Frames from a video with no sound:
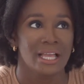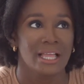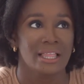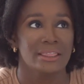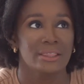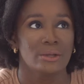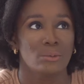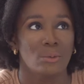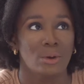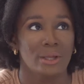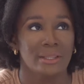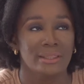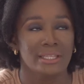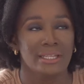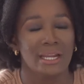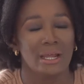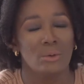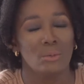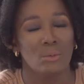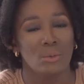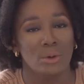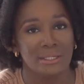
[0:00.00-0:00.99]
The one that
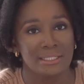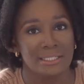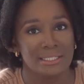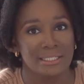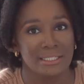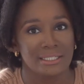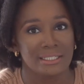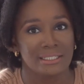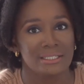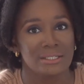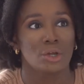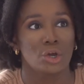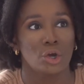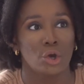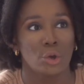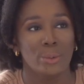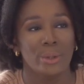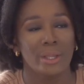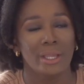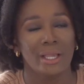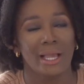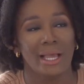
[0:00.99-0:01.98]
I wanted,
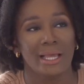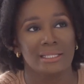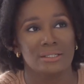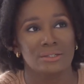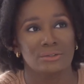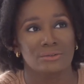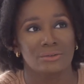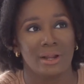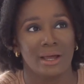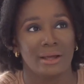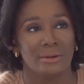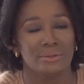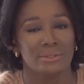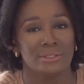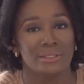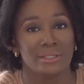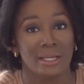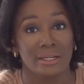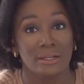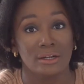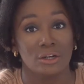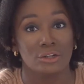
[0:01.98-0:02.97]
going at around
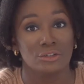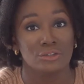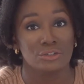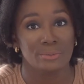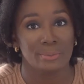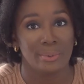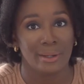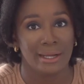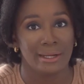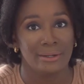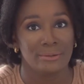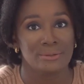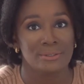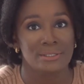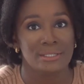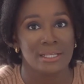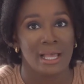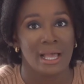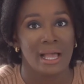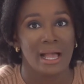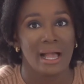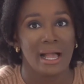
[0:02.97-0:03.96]

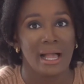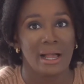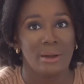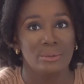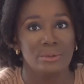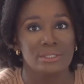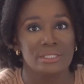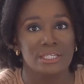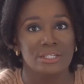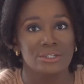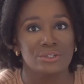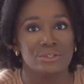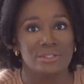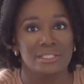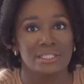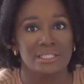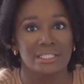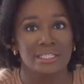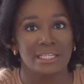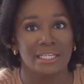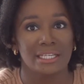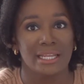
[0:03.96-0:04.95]
£900, I was
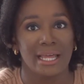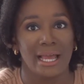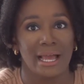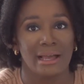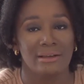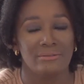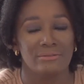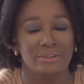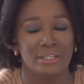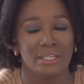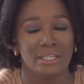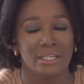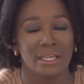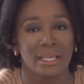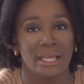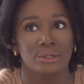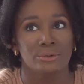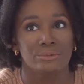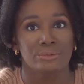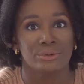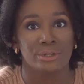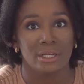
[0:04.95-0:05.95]
interested in having
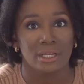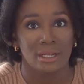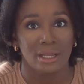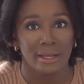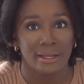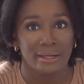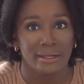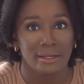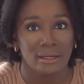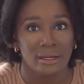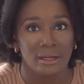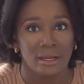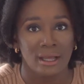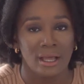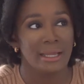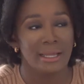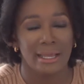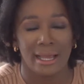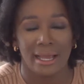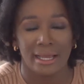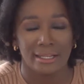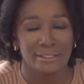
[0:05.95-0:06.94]
recliner.
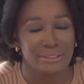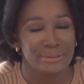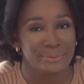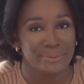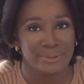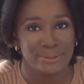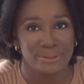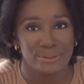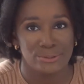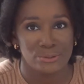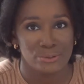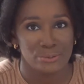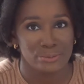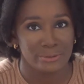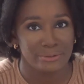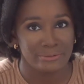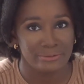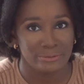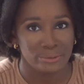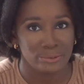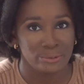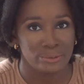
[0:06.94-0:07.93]
It had to be a
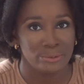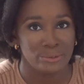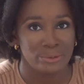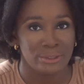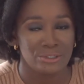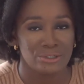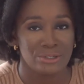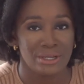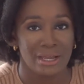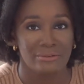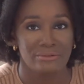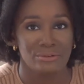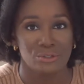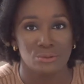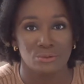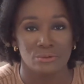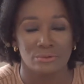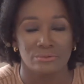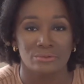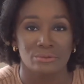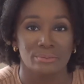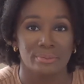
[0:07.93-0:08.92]
swivel, to have a
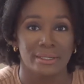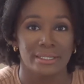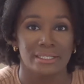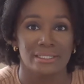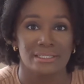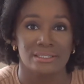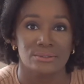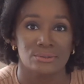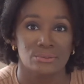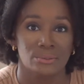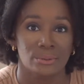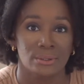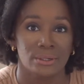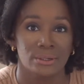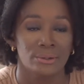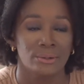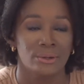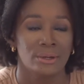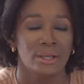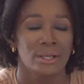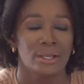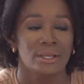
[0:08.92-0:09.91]
swivel base as
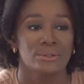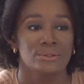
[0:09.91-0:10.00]
well.